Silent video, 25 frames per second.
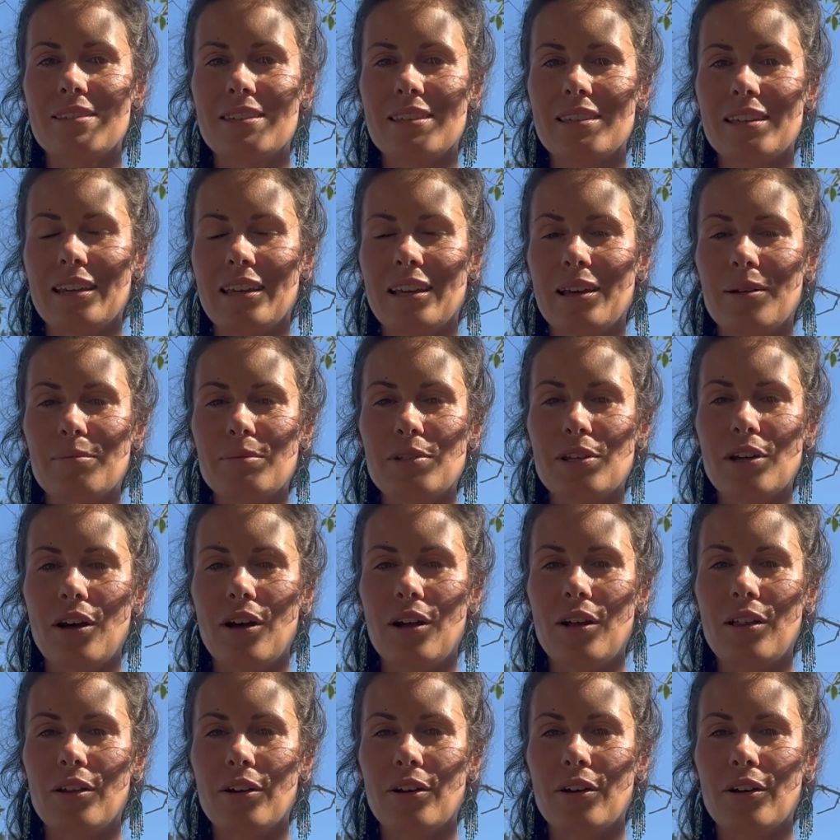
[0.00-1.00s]
sitting up
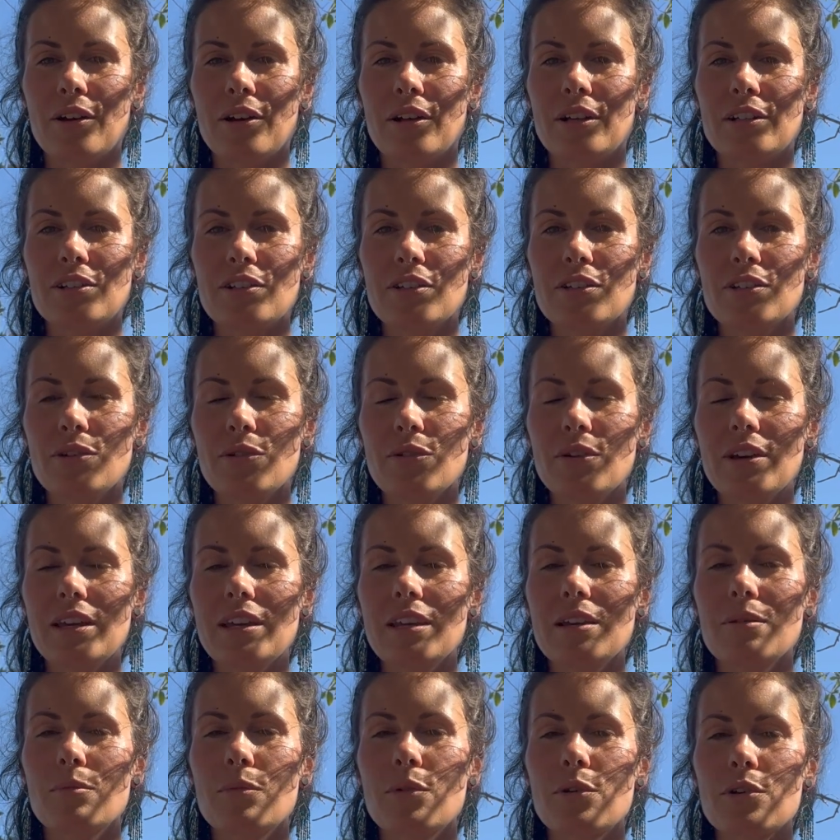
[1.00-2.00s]
taller and just
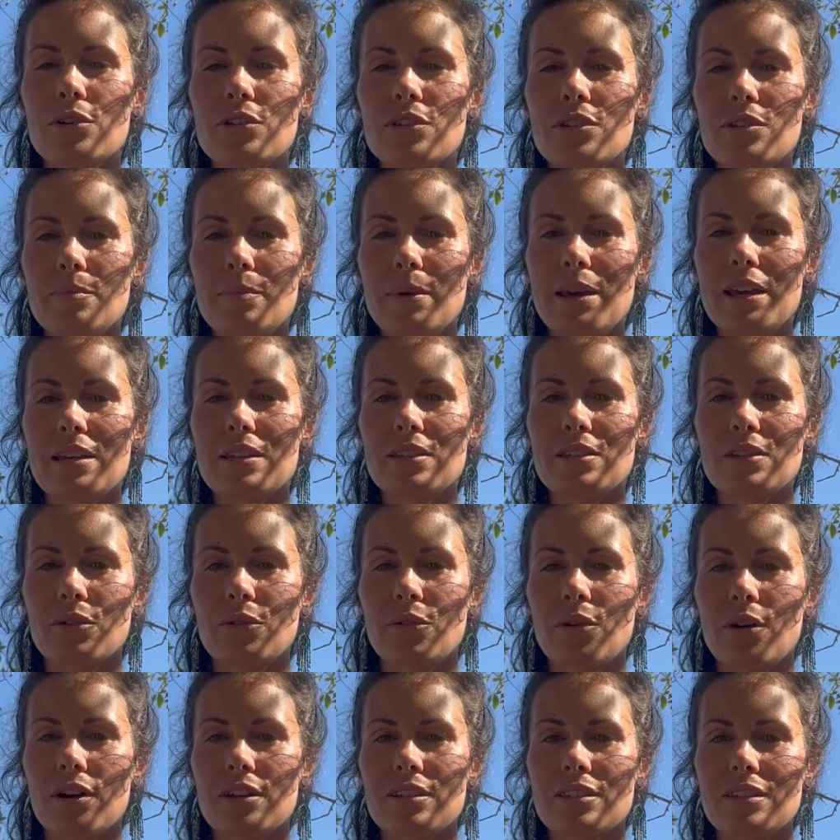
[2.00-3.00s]
creating more space
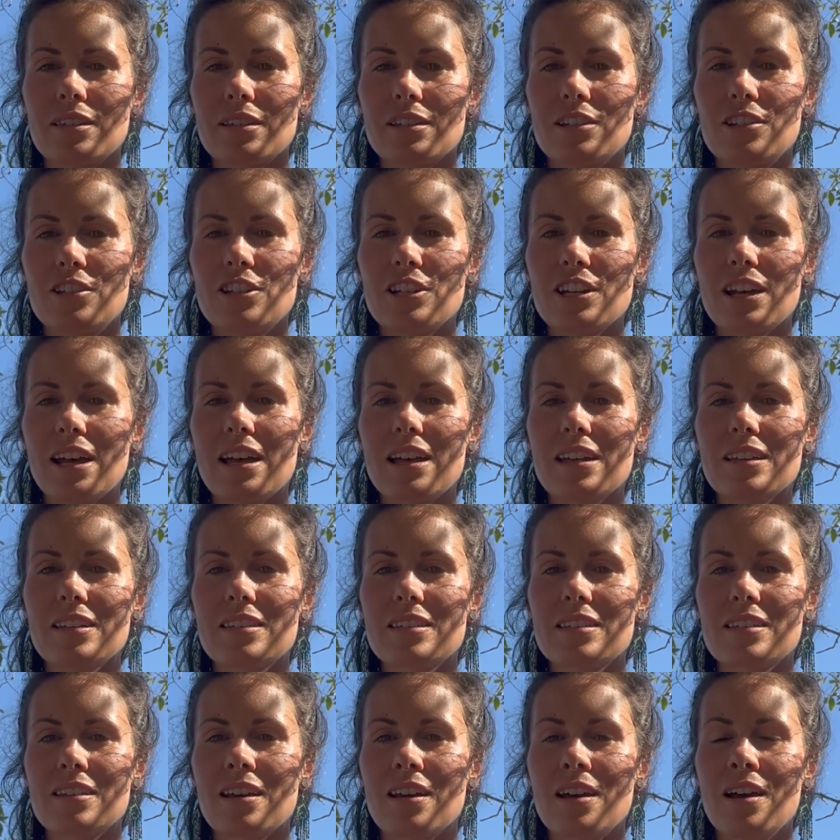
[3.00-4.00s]
across the
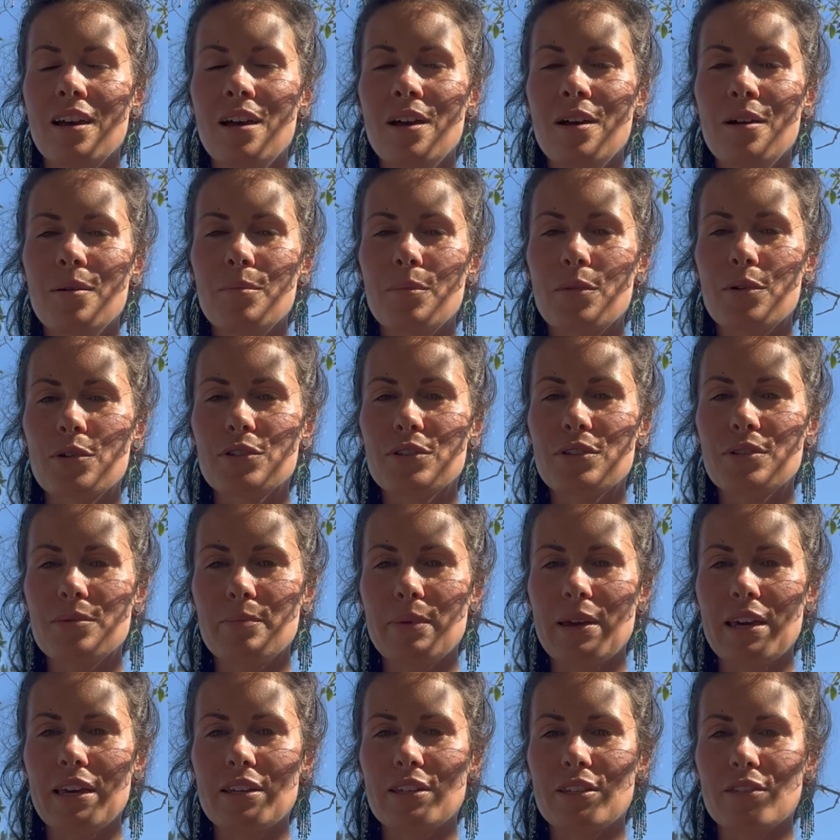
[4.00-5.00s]
chest, more
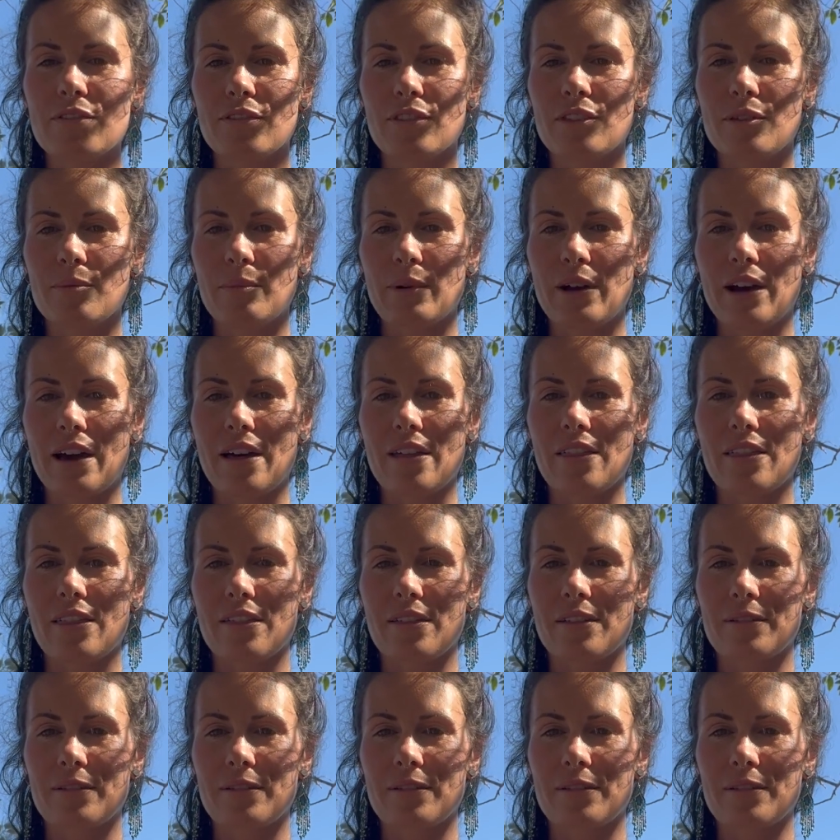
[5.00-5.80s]
space for the breath.